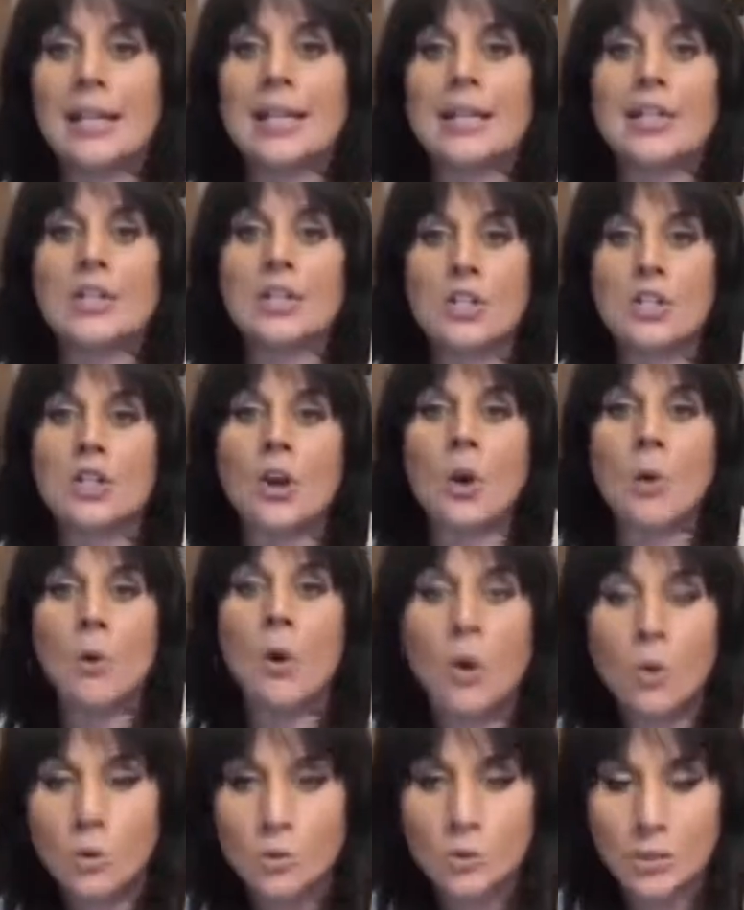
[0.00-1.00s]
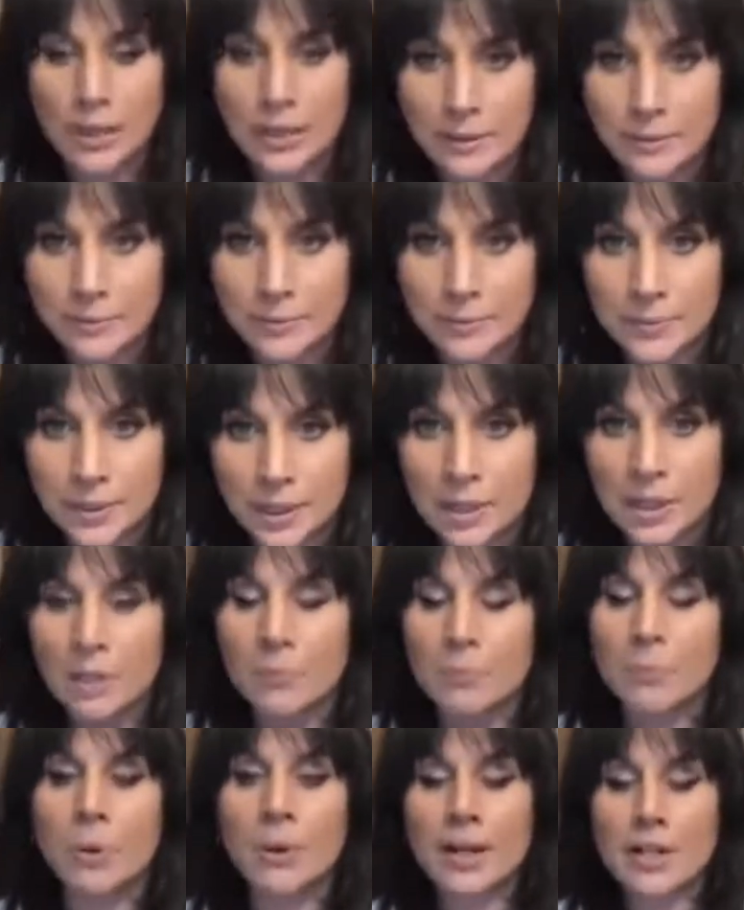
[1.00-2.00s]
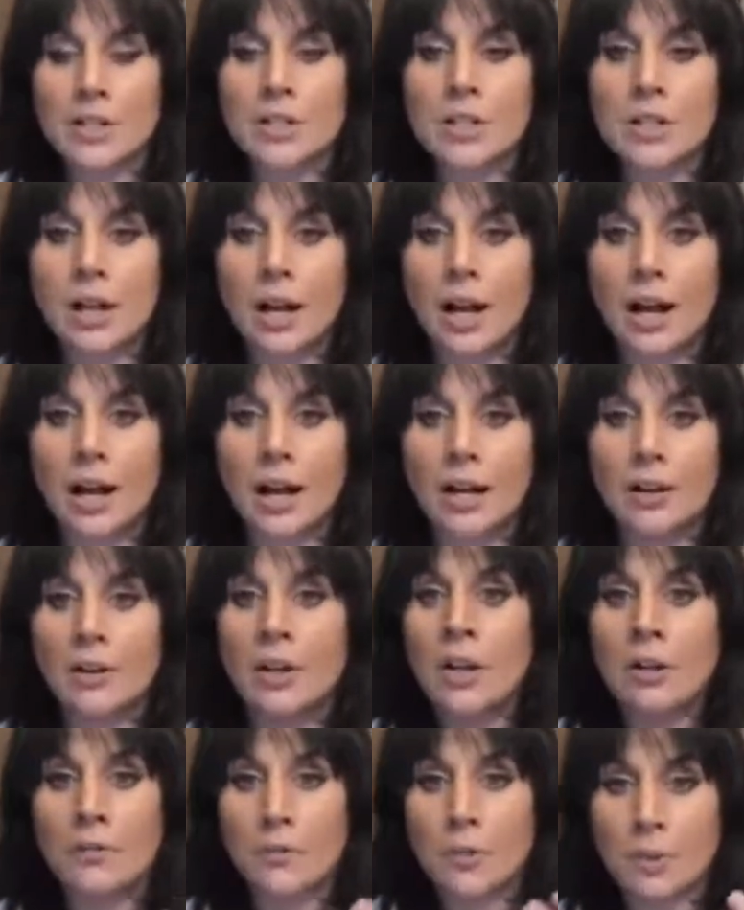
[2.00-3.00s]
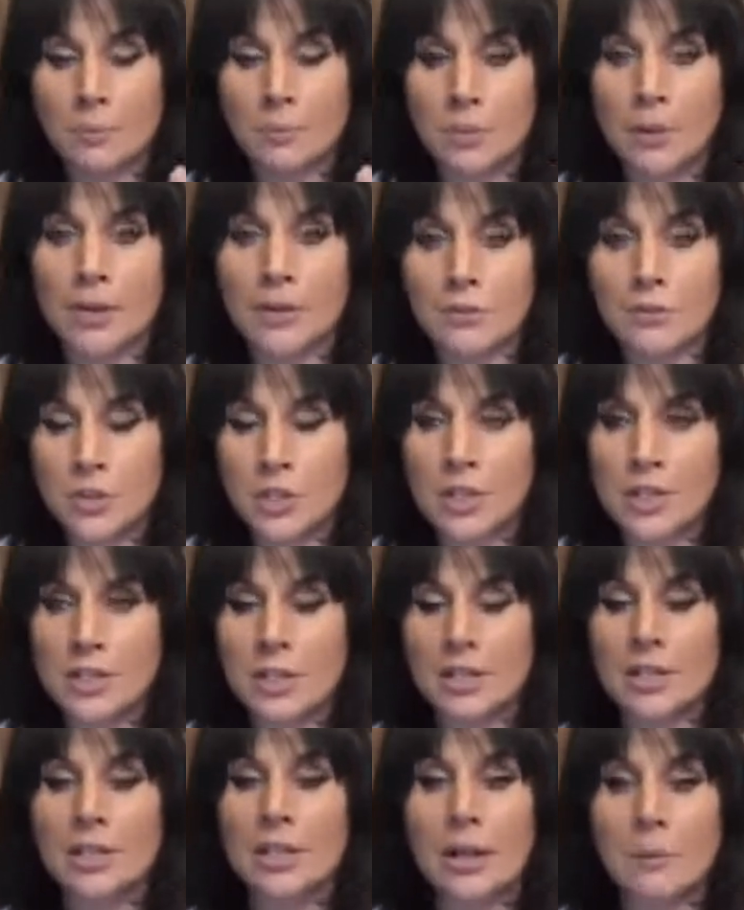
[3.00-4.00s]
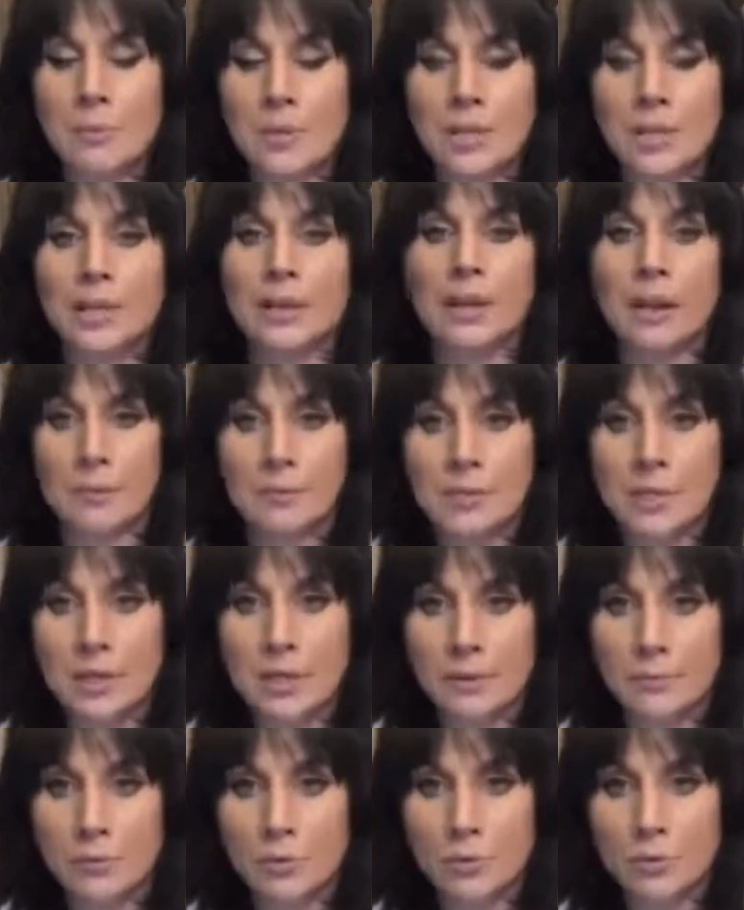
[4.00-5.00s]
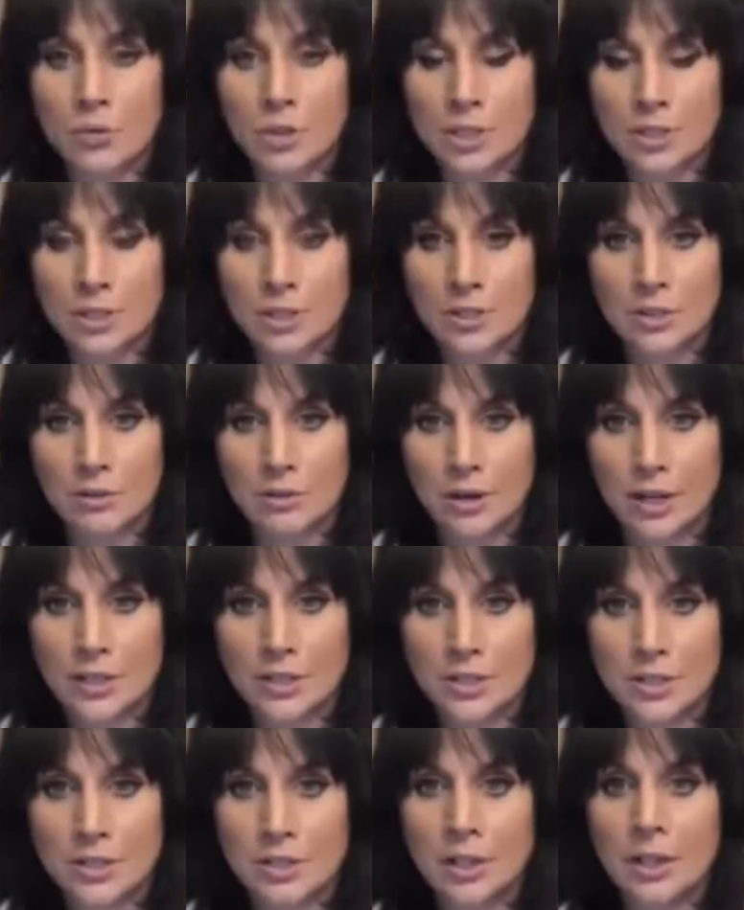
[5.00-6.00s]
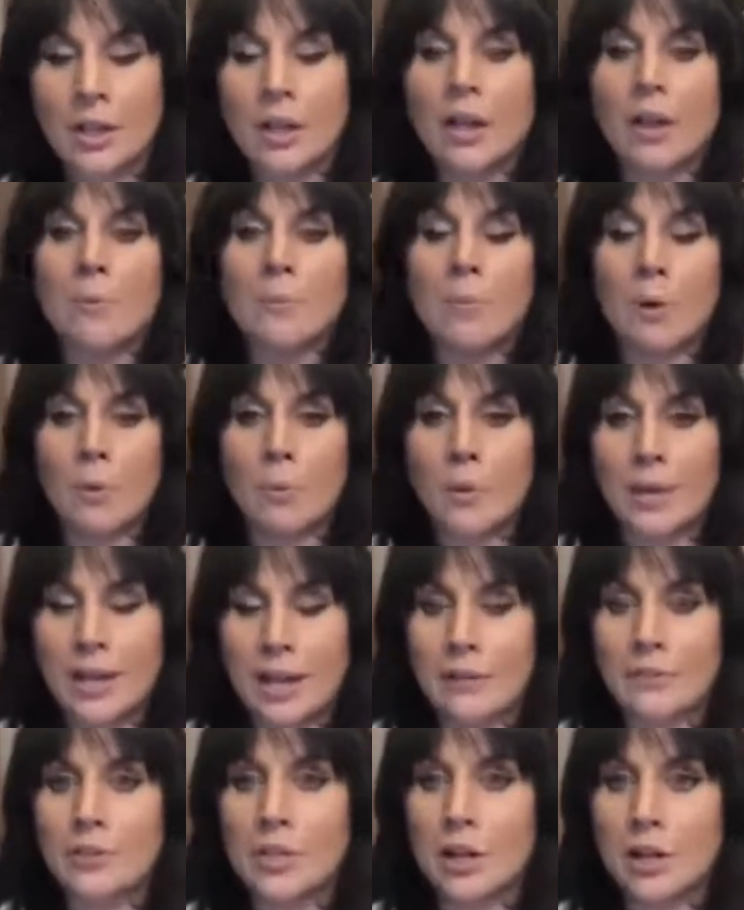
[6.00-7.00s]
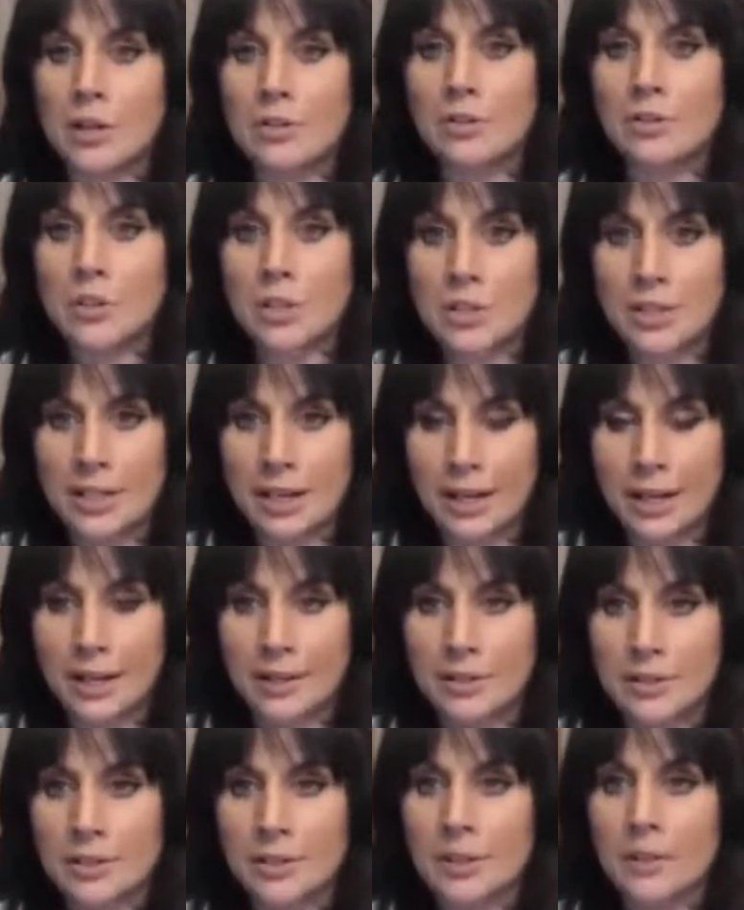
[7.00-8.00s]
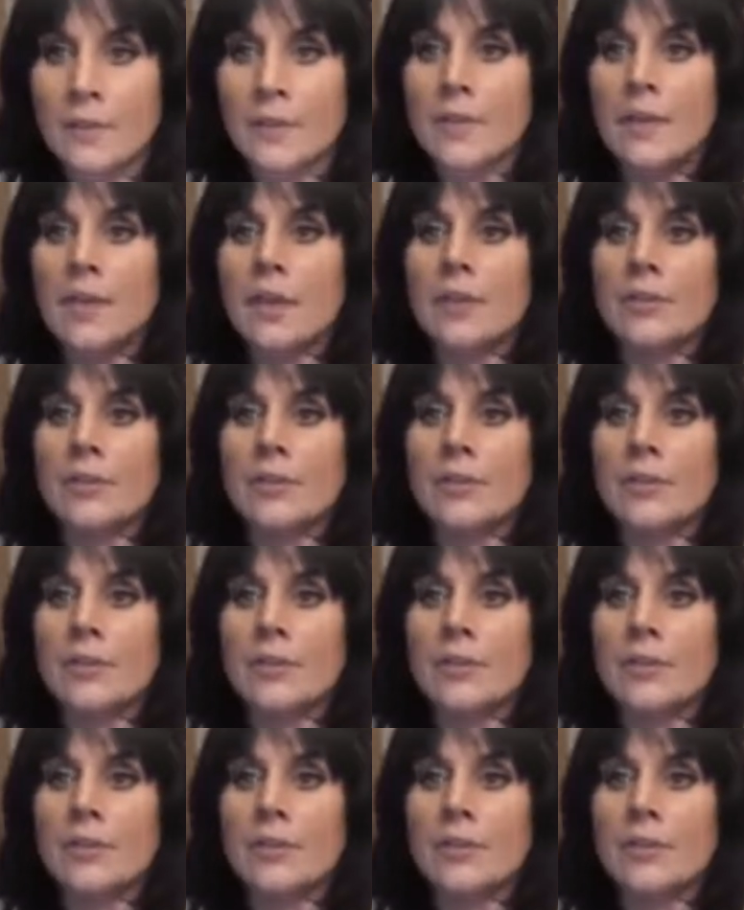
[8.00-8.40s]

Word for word: and he is so holy. Praise God for the blood of Jesus and that we can come to him through Jesus Christ. But we have to understand